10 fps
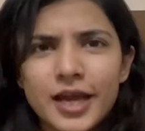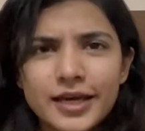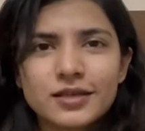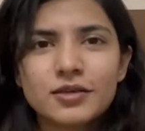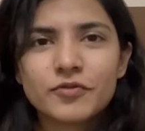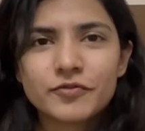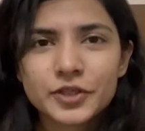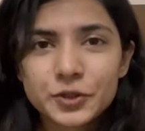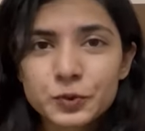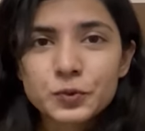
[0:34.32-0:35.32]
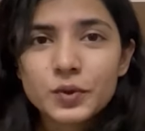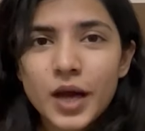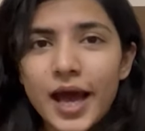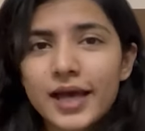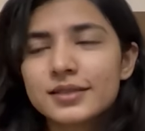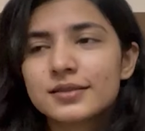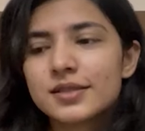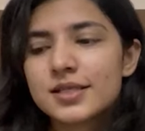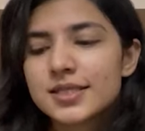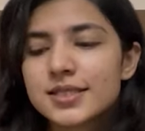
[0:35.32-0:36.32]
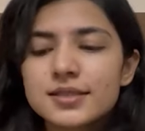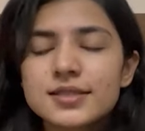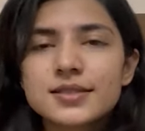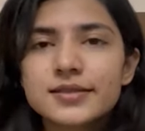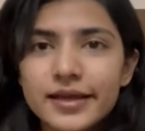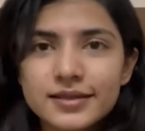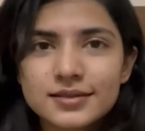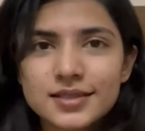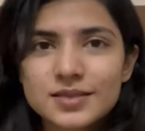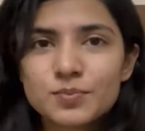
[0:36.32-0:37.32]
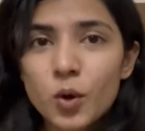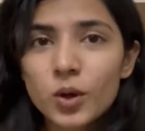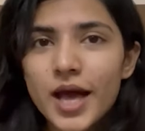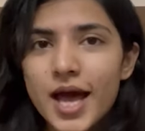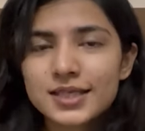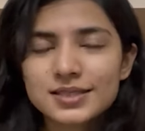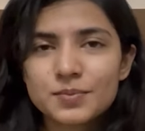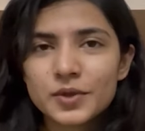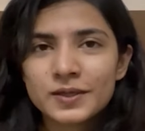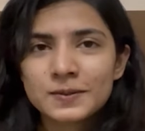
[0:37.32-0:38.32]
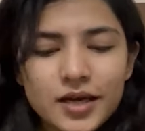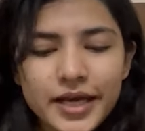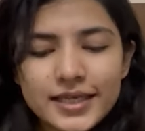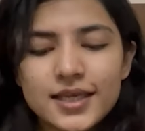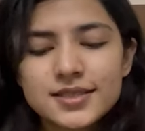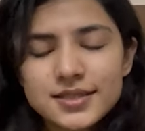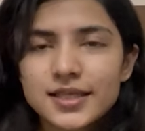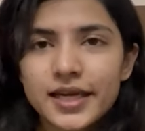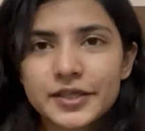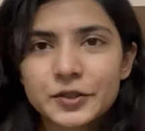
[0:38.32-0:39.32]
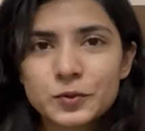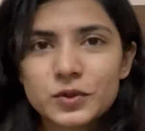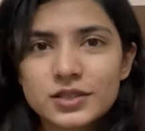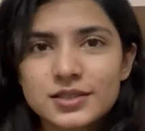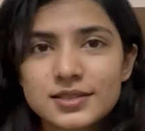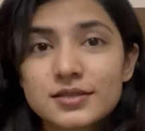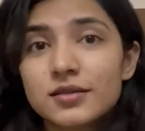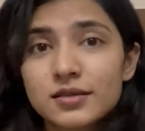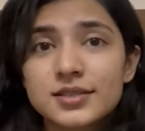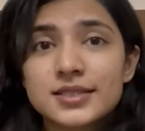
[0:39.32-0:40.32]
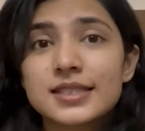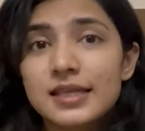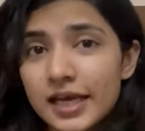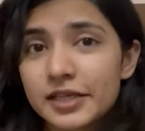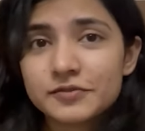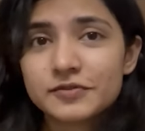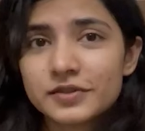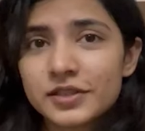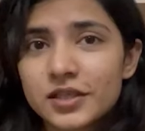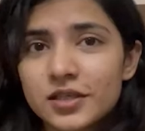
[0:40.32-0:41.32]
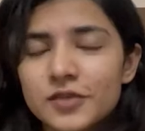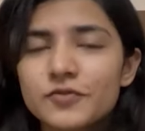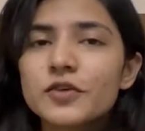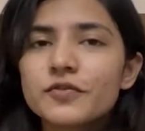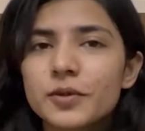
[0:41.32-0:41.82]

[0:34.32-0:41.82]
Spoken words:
1952, and since then this book has been an insight towards Kern's life. If you're